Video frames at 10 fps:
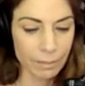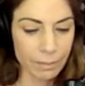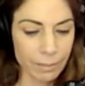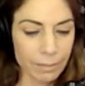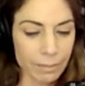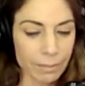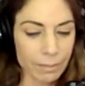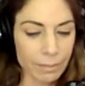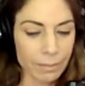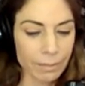
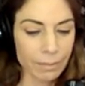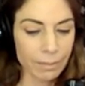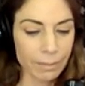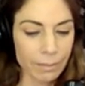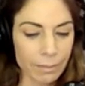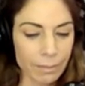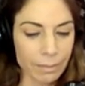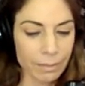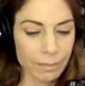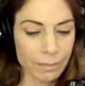
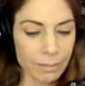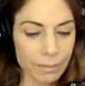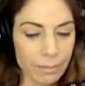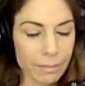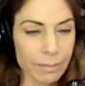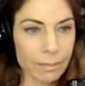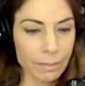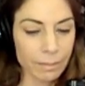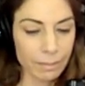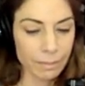
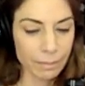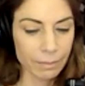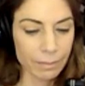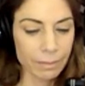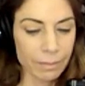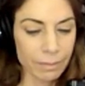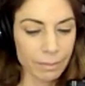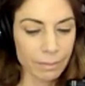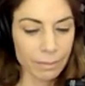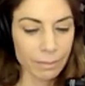
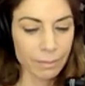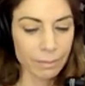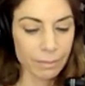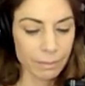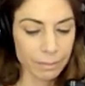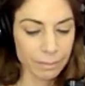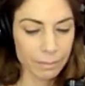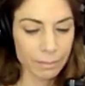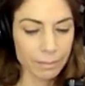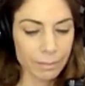
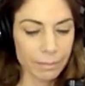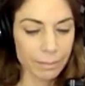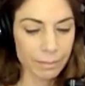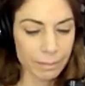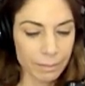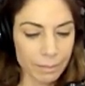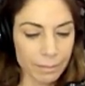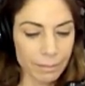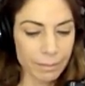(not speaking)